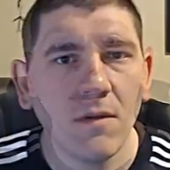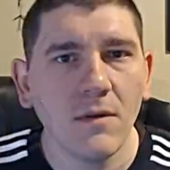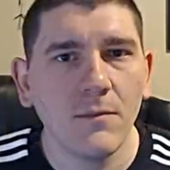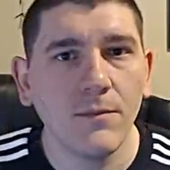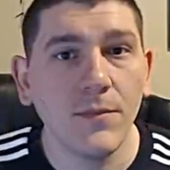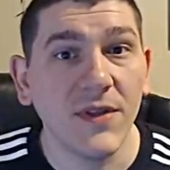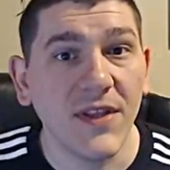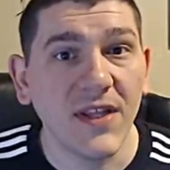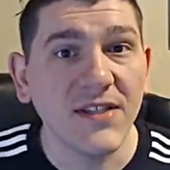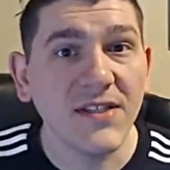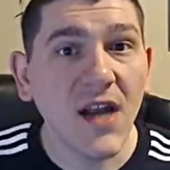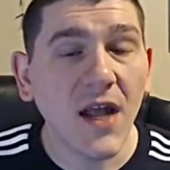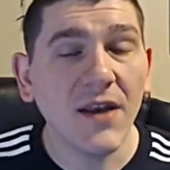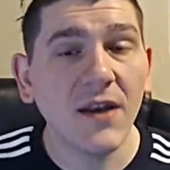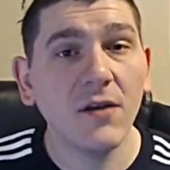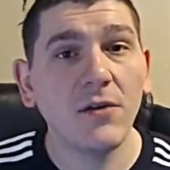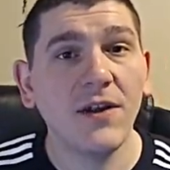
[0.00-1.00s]
But that's
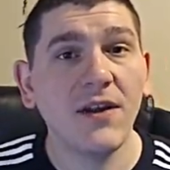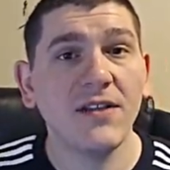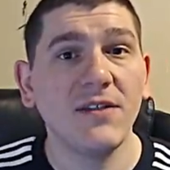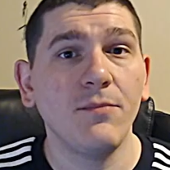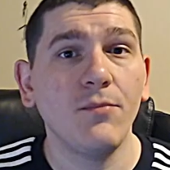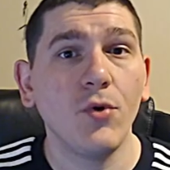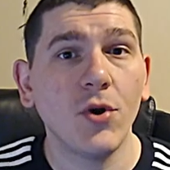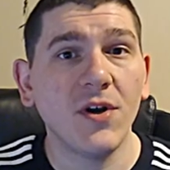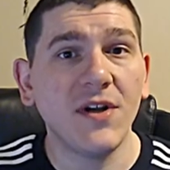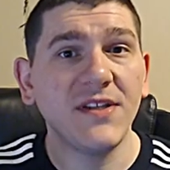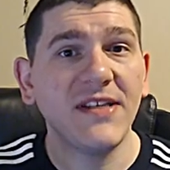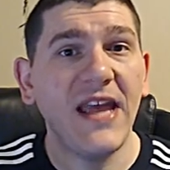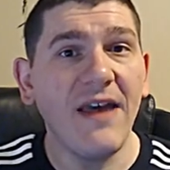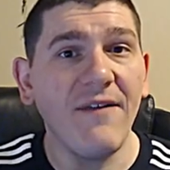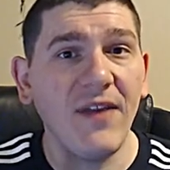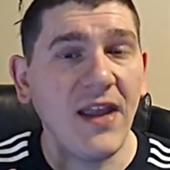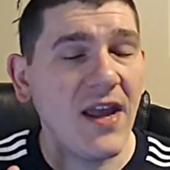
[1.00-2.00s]
not nearly as important as
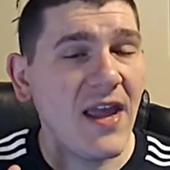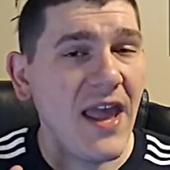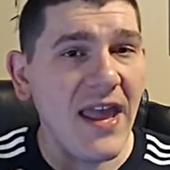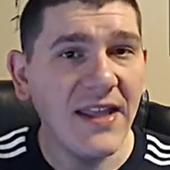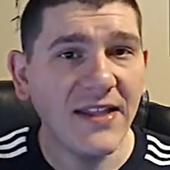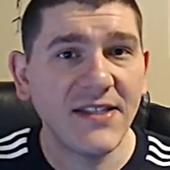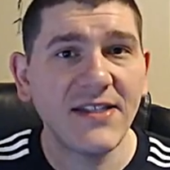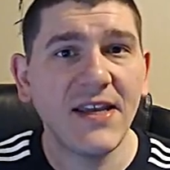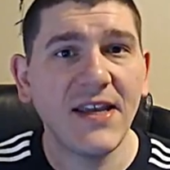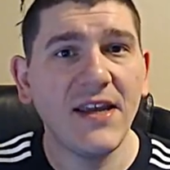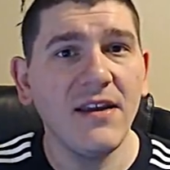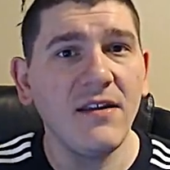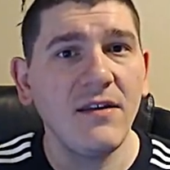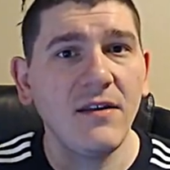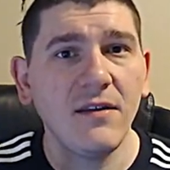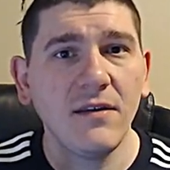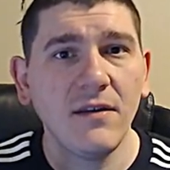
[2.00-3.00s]
having a headset,
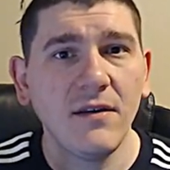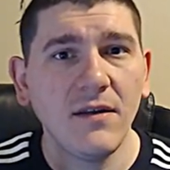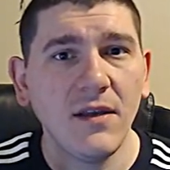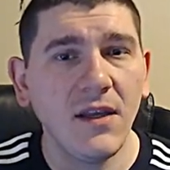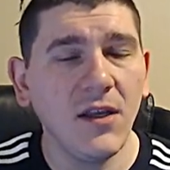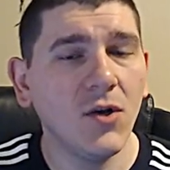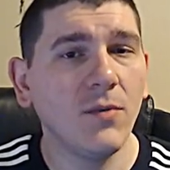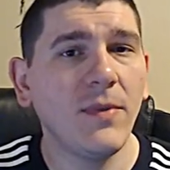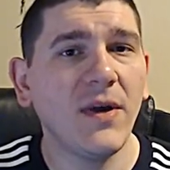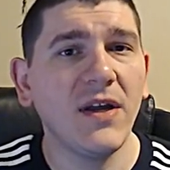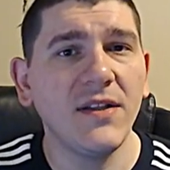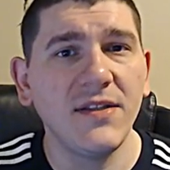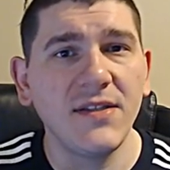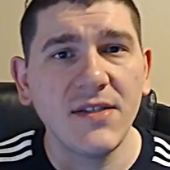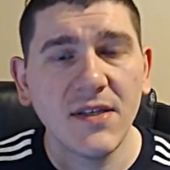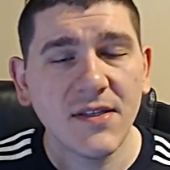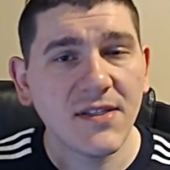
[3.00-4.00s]

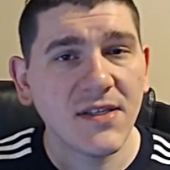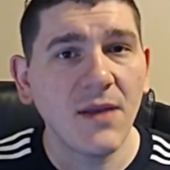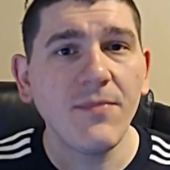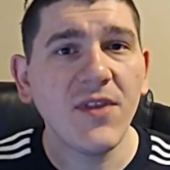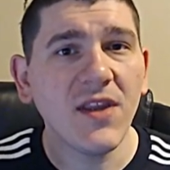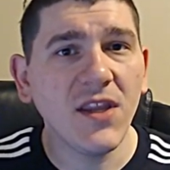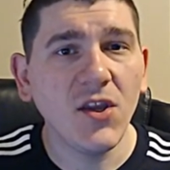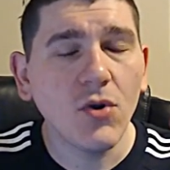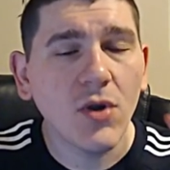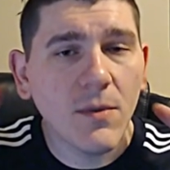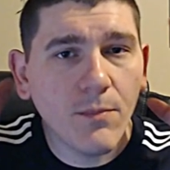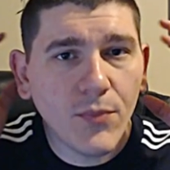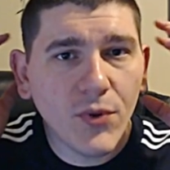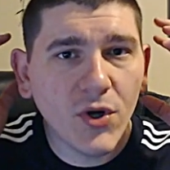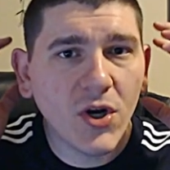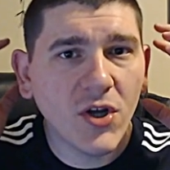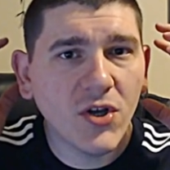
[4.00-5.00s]
earbuds, something you can
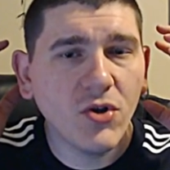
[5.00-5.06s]
put on your